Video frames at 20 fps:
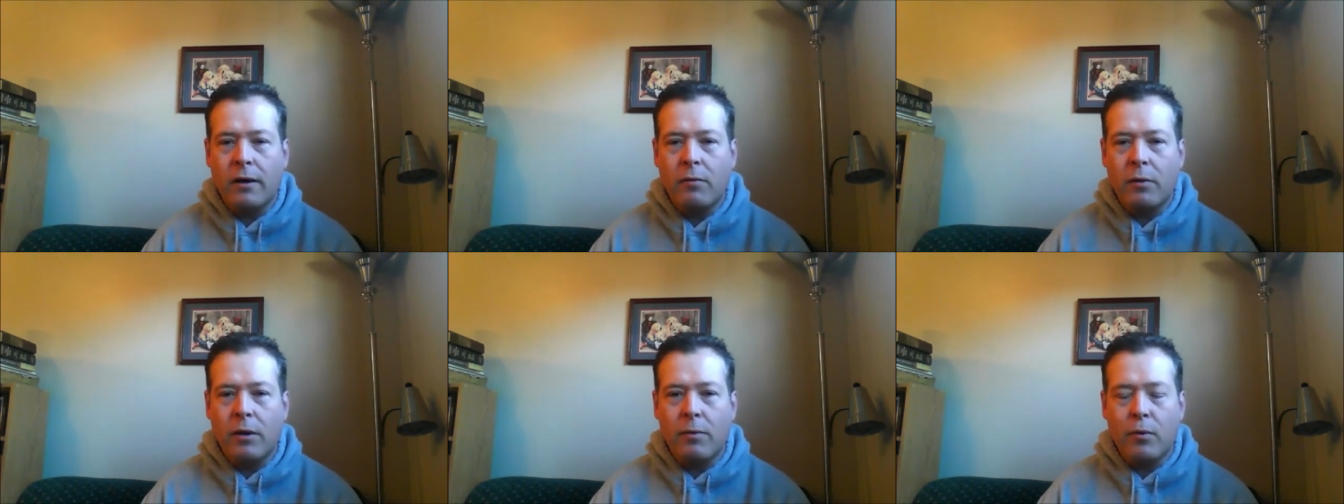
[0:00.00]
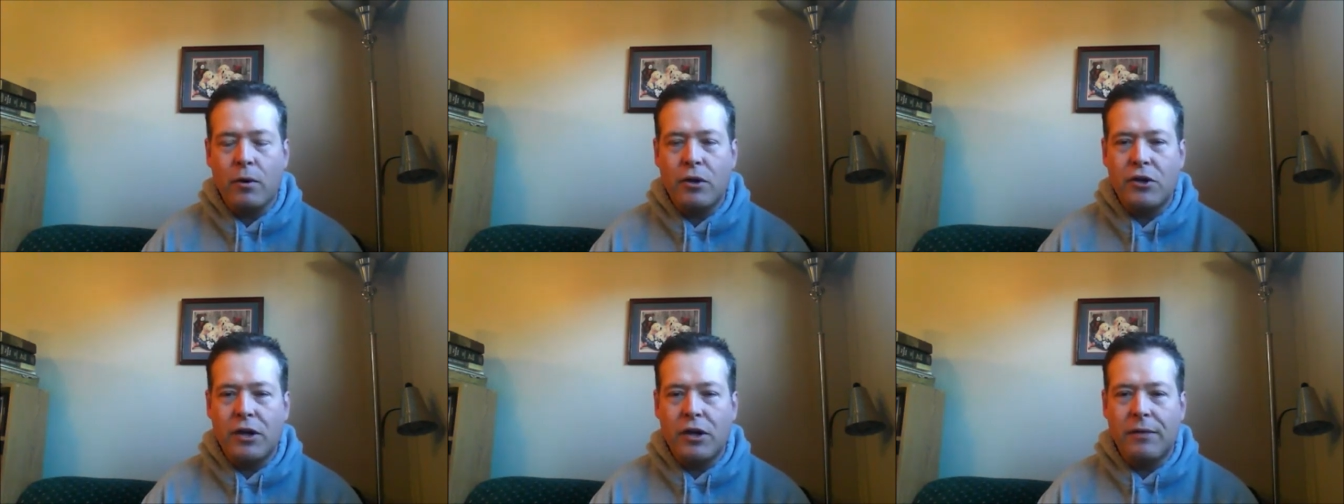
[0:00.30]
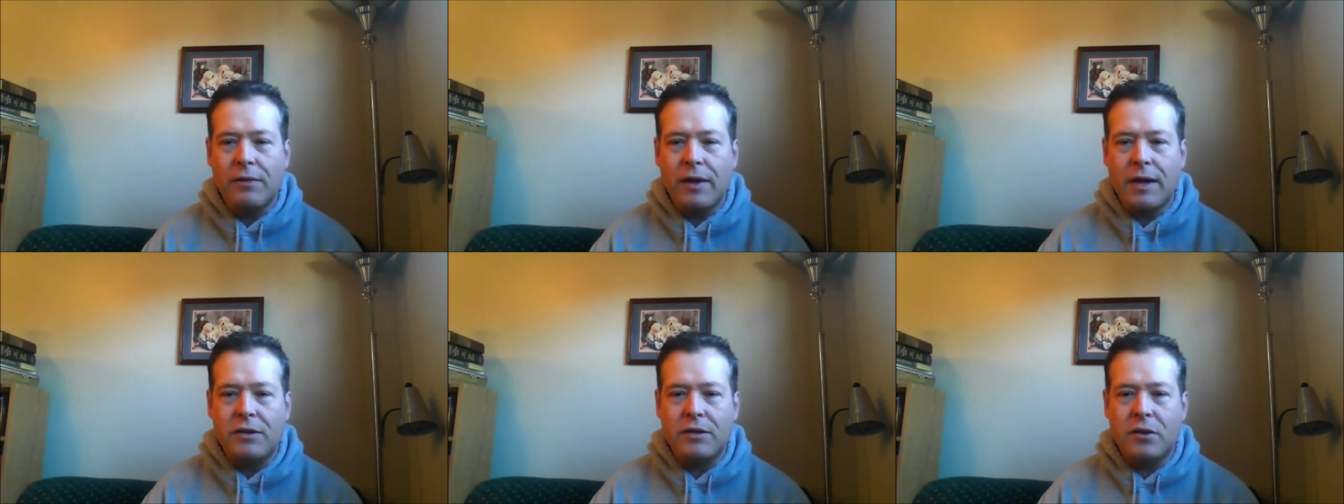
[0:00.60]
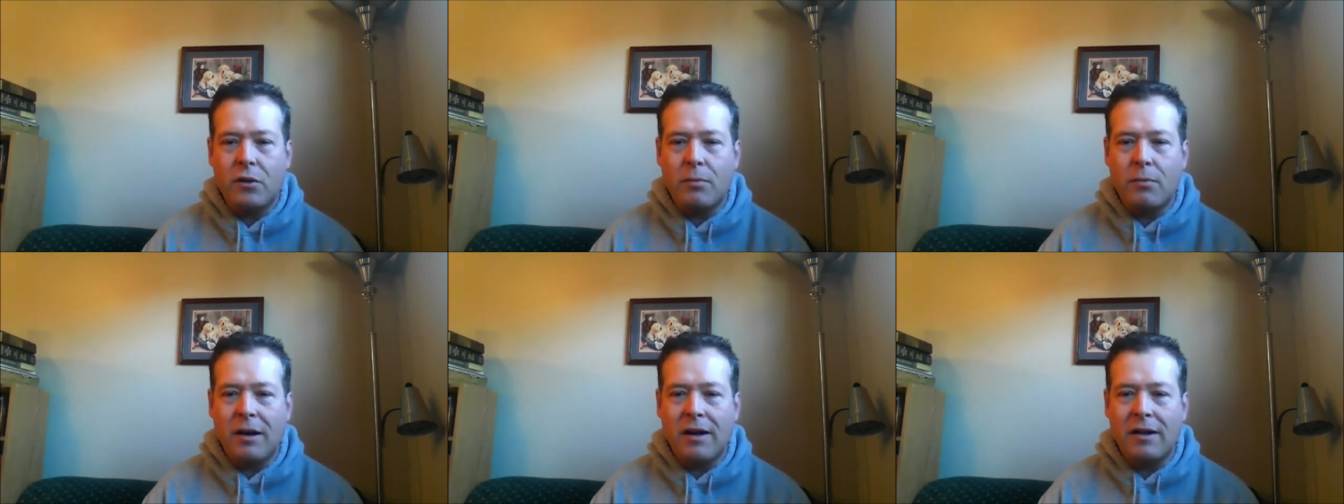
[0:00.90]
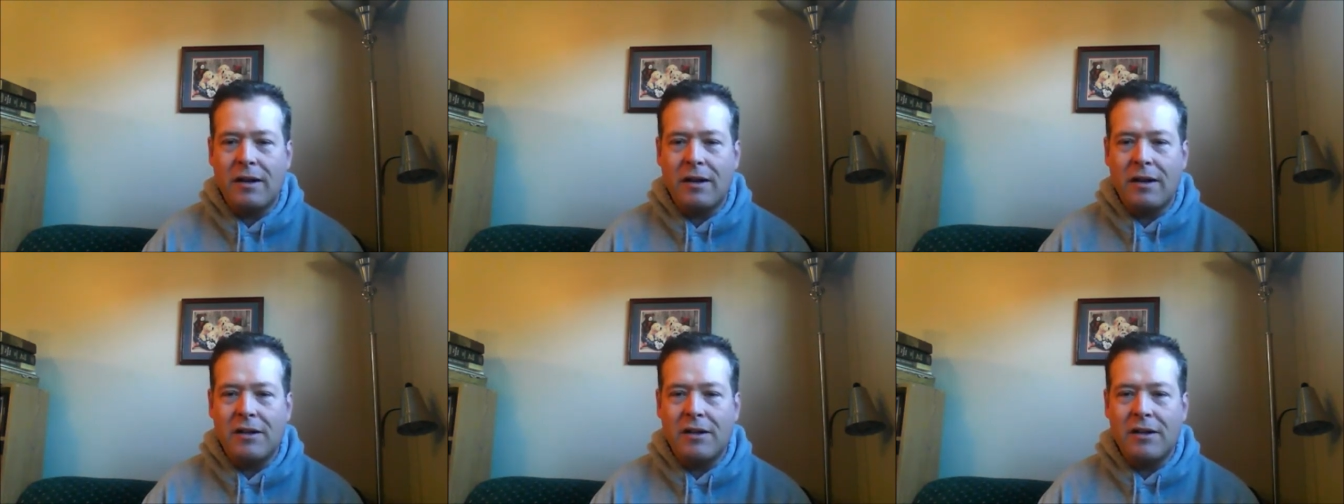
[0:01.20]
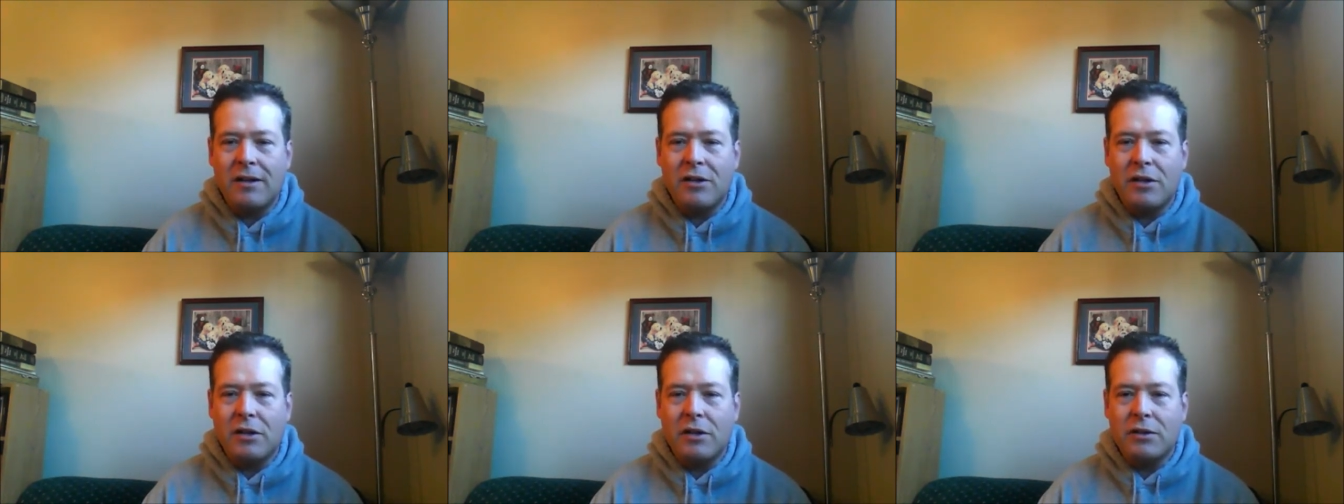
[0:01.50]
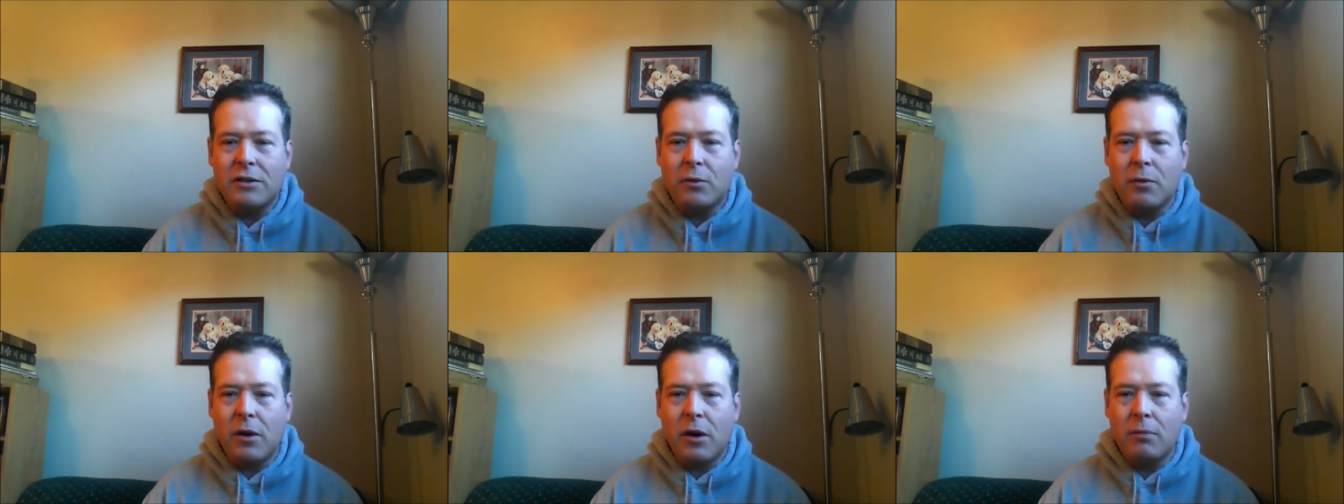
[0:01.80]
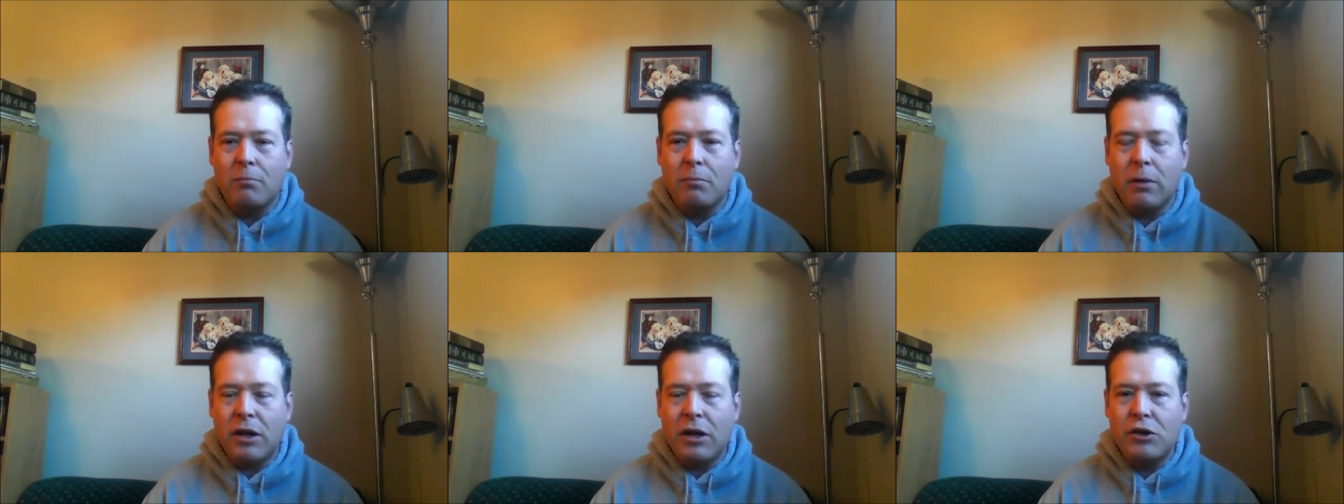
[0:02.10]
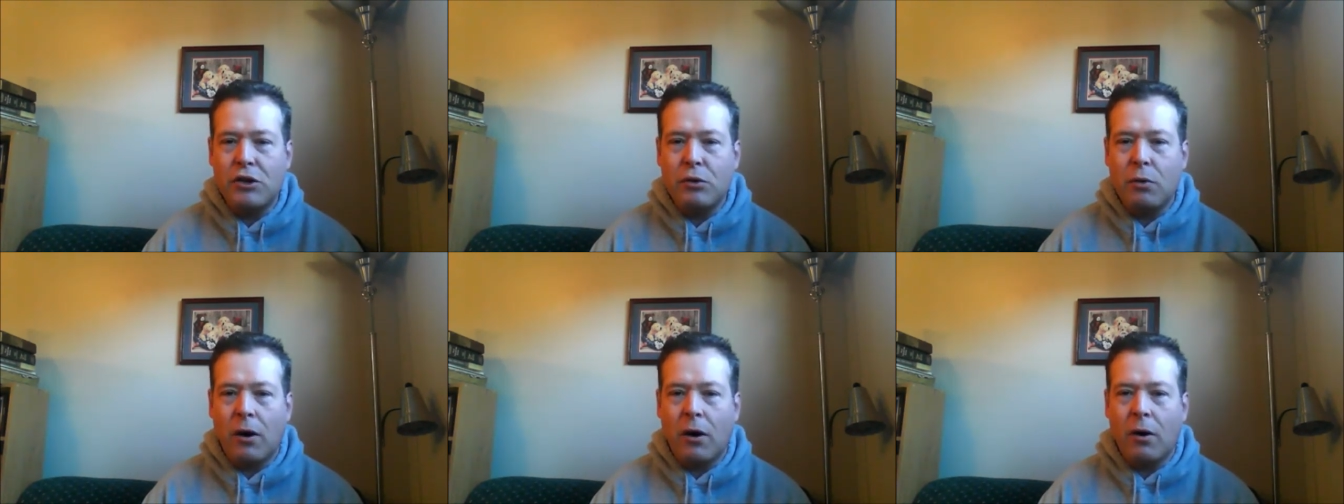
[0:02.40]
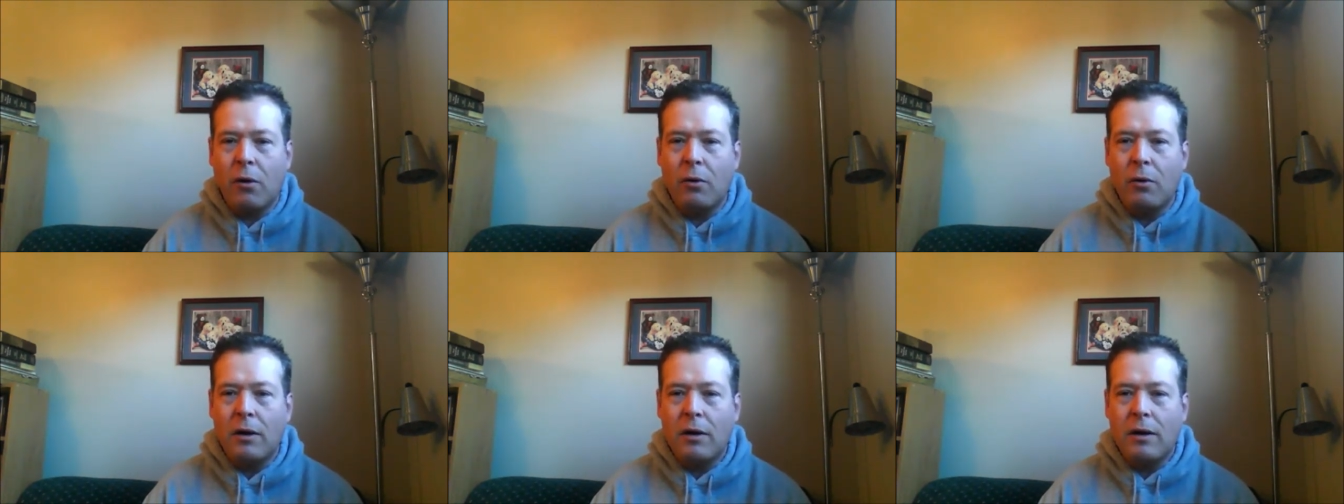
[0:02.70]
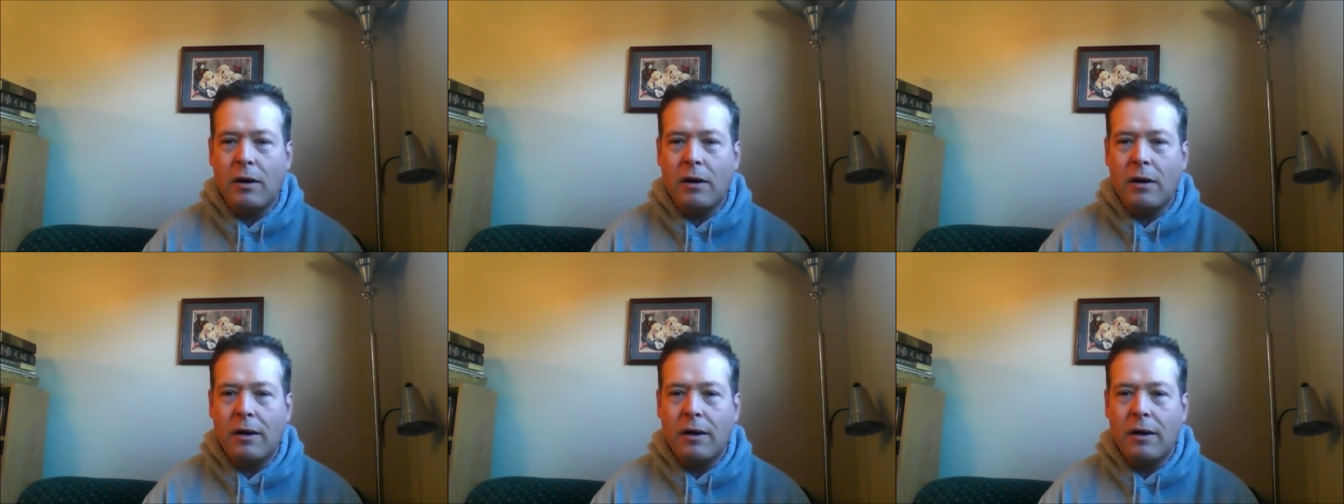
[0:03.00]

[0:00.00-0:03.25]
We appreciate that so much. So God bless you all.